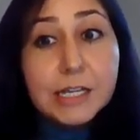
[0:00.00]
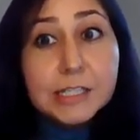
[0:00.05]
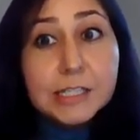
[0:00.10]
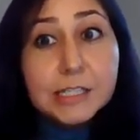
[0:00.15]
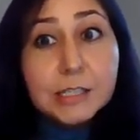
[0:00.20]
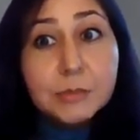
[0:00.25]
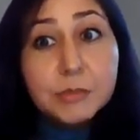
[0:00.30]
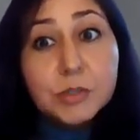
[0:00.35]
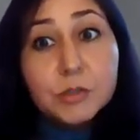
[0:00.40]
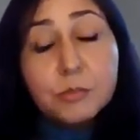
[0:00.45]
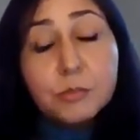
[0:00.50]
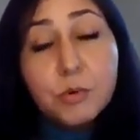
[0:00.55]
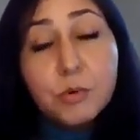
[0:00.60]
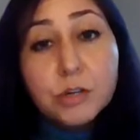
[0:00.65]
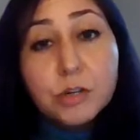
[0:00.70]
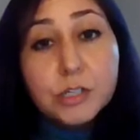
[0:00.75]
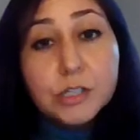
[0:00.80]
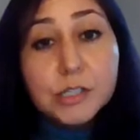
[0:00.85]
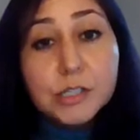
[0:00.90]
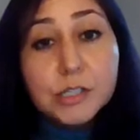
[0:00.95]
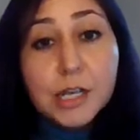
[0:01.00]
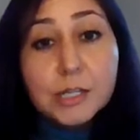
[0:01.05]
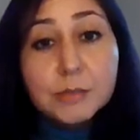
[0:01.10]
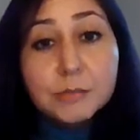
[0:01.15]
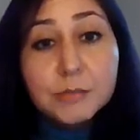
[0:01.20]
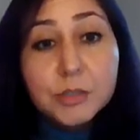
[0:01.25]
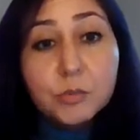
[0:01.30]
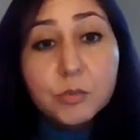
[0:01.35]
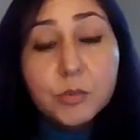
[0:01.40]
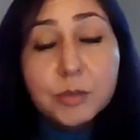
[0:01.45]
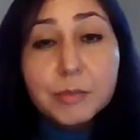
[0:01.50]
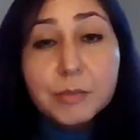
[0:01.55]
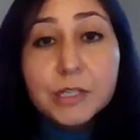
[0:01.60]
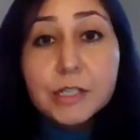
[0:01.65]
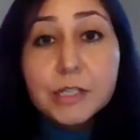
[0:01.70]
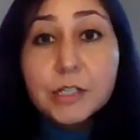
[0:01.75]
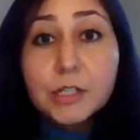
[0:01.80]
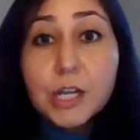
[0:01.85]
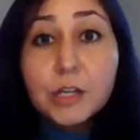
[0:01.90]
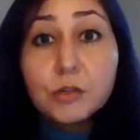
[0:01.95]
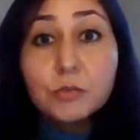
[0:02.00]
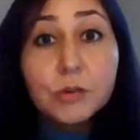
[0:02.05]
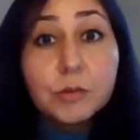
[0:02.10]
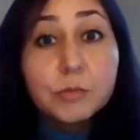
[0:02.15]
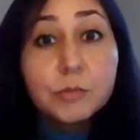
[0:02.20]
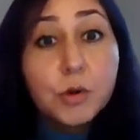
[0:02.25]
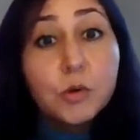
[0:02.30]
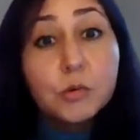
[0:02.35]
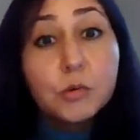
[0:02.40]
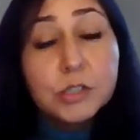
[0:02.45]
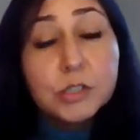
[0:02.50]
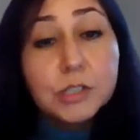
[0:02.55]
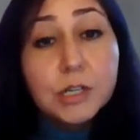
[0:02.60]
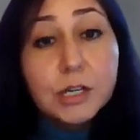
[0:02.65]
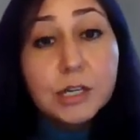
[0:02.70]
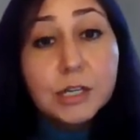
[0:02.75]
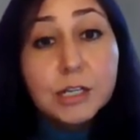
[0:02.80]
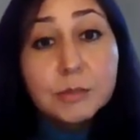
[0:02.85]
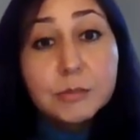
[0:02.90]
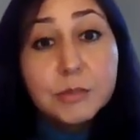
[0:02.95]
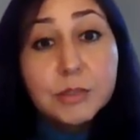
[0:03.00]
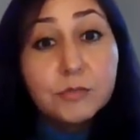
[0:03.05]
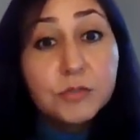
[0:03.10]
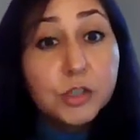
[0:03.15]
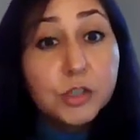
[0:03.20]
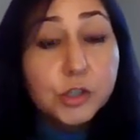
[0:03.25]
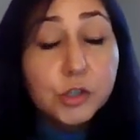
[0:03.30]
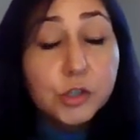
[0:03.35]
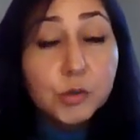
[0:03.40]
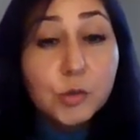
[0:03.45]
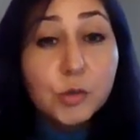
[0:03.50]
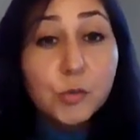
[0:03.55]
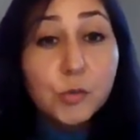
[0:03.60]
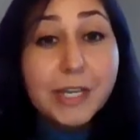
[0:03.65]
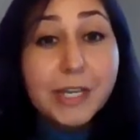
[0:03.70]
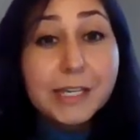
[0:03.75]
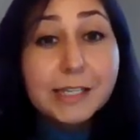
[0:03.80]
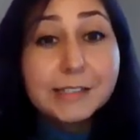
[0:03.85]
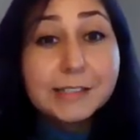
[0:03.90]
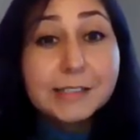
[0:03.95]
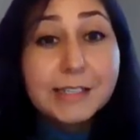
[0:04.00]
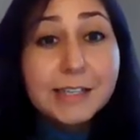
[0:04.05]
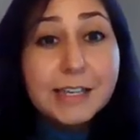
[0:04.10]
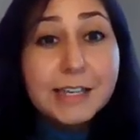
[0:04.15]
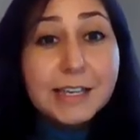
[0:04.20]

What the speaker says: some support to women in remote and virtual ways.